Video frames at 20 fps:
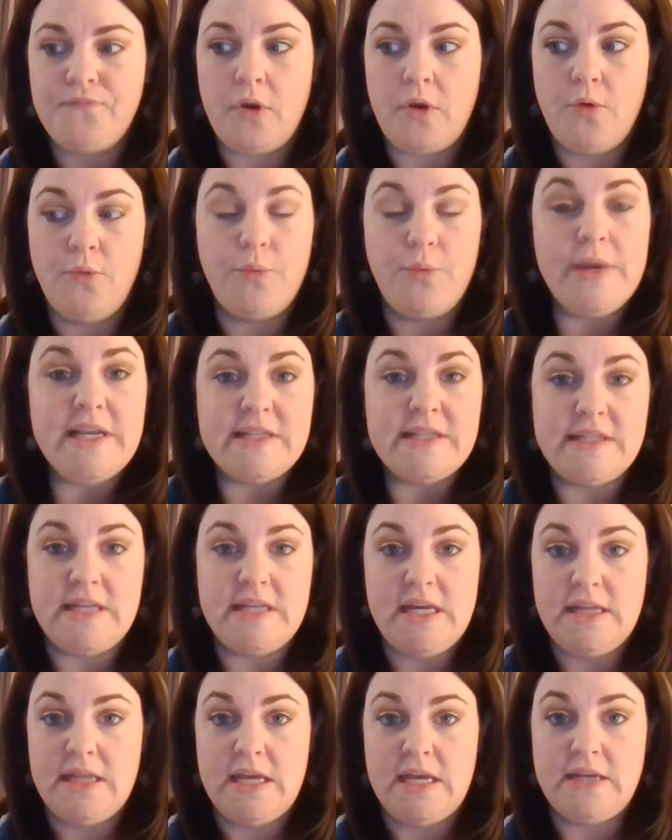we
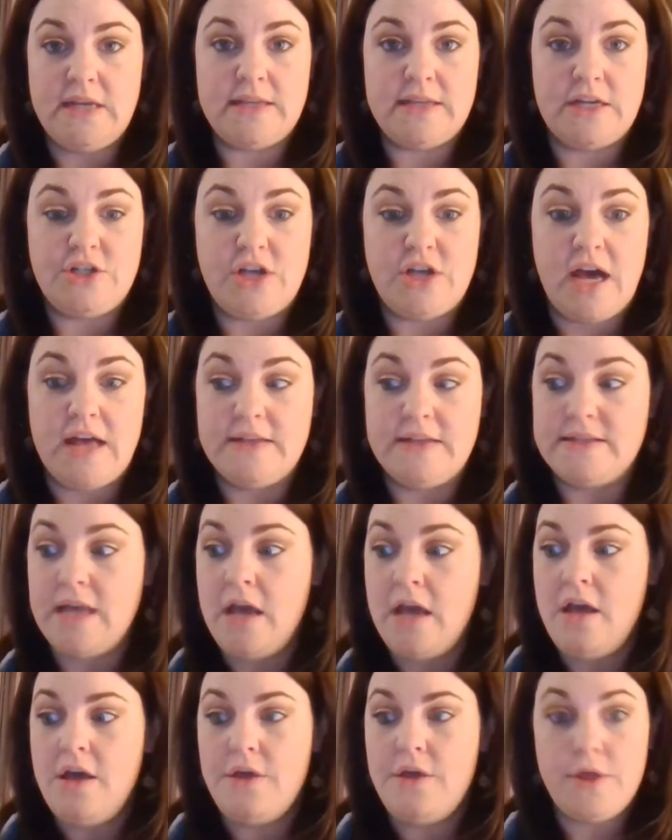see things such as
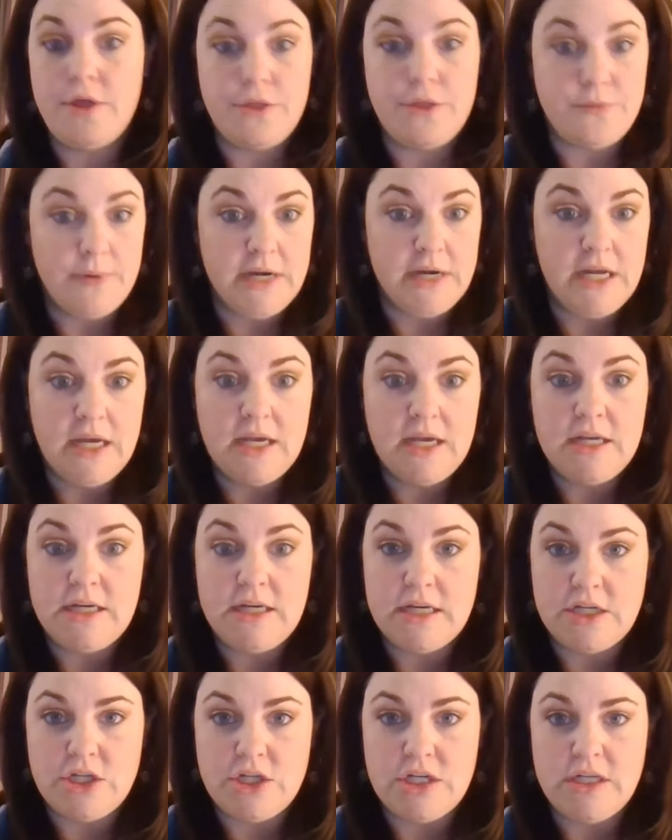the 3D
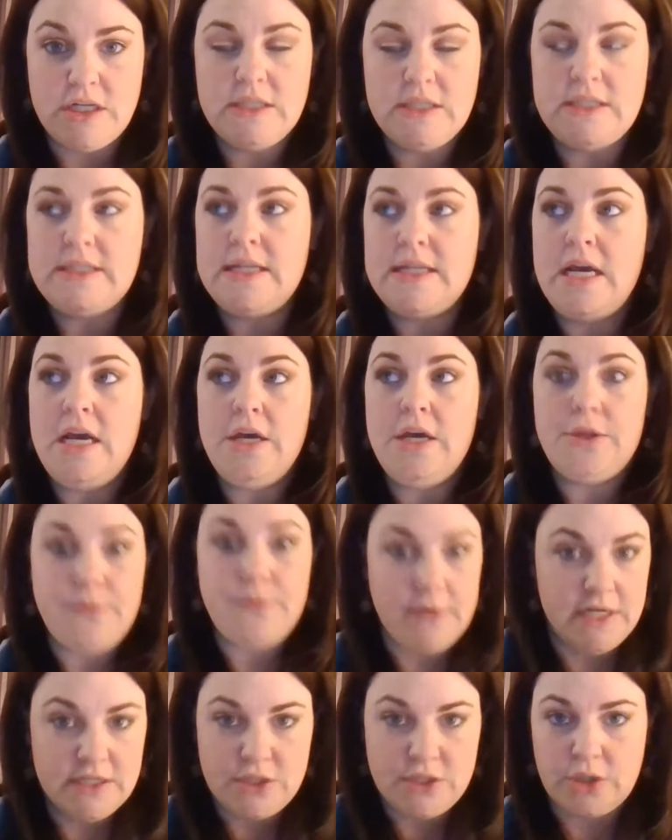conditions,
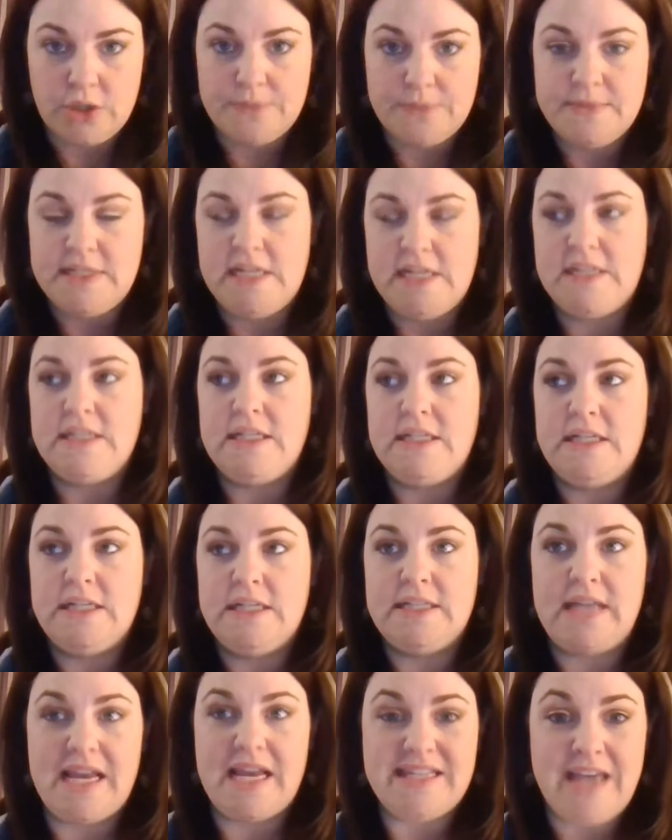3D
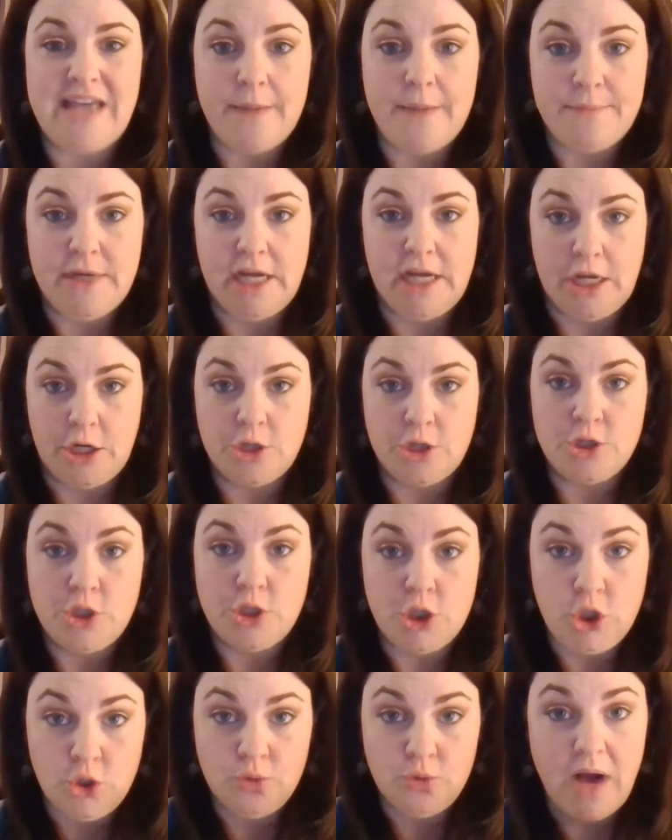circumstances as happening
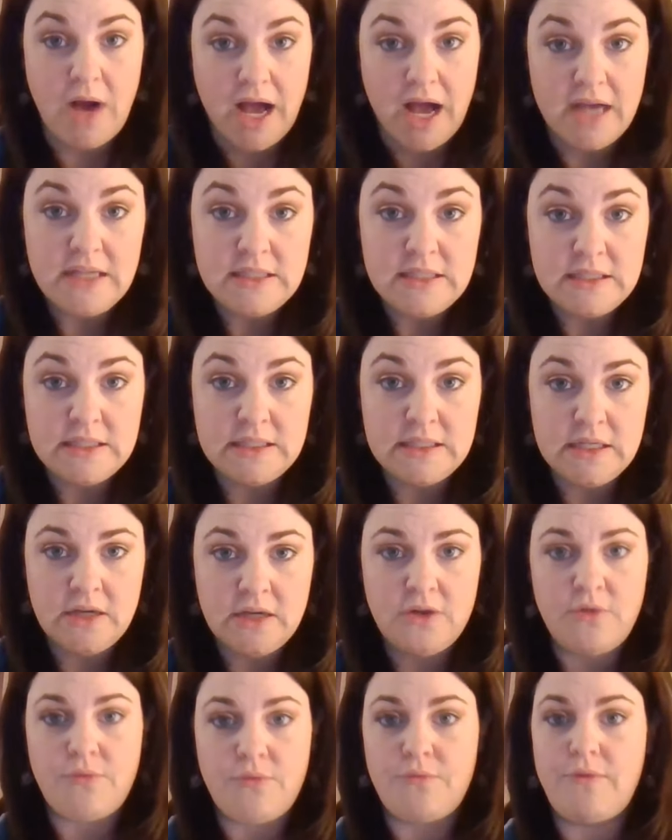to us
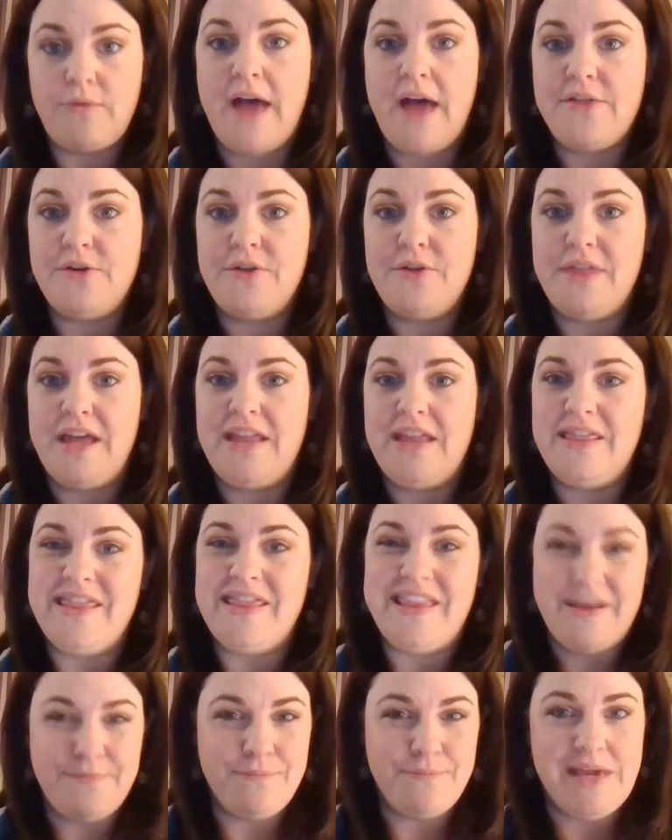rather than
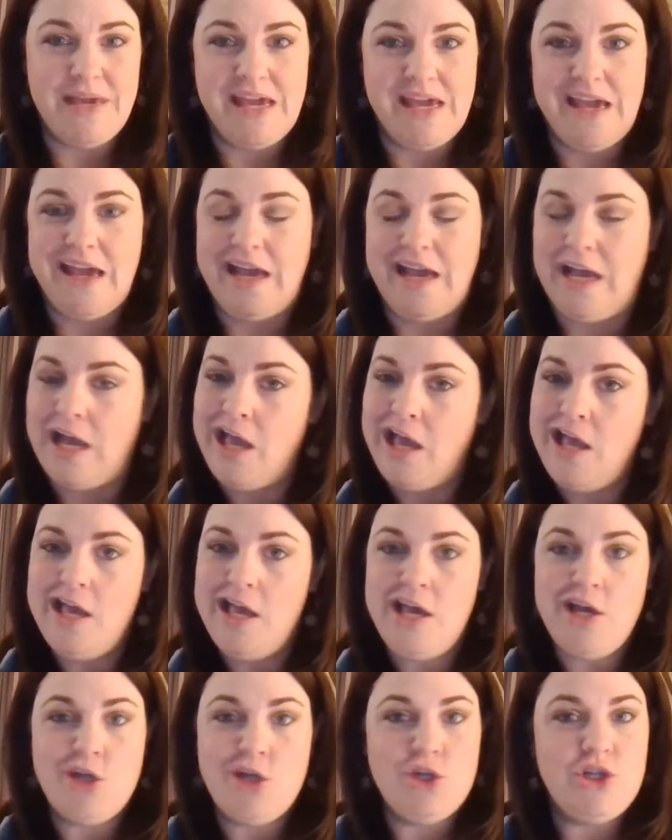them being
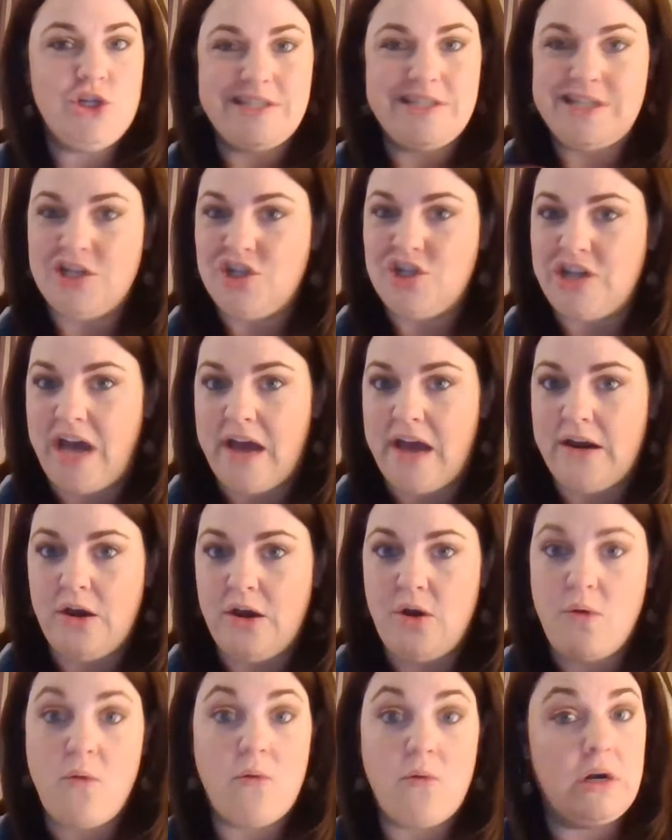just a
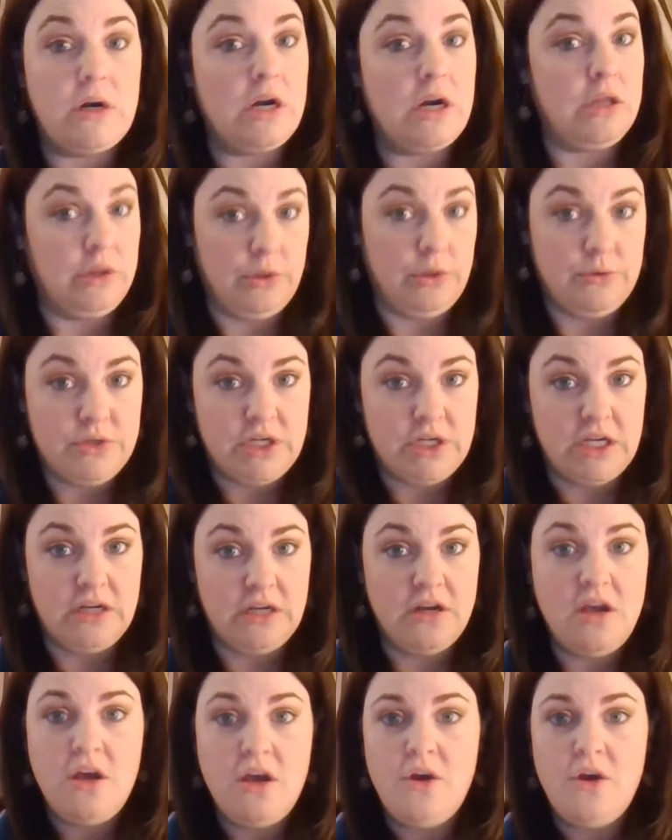shadow or an illusion.